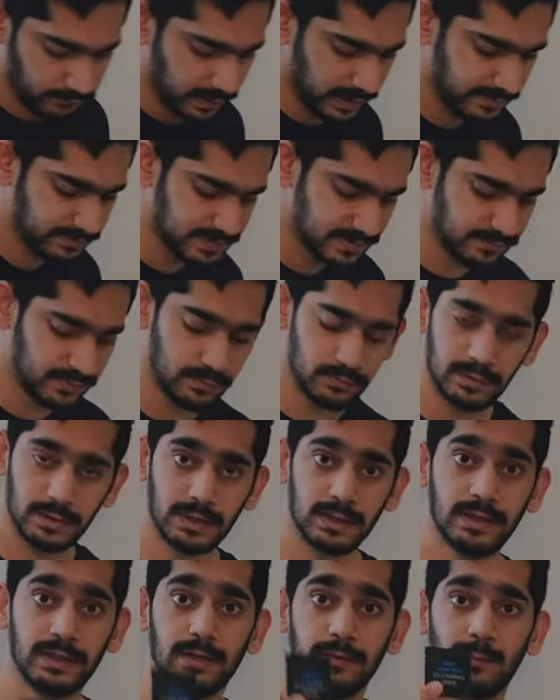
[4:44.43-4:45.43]
wipes if you want
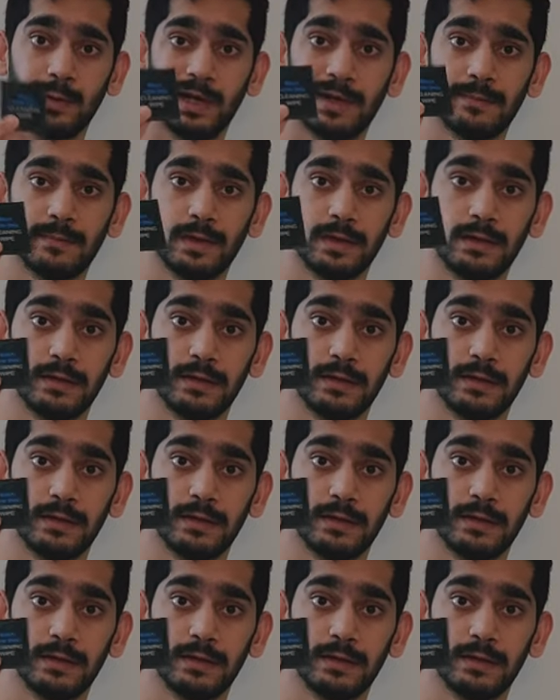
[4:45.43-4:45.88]
to clean the wall.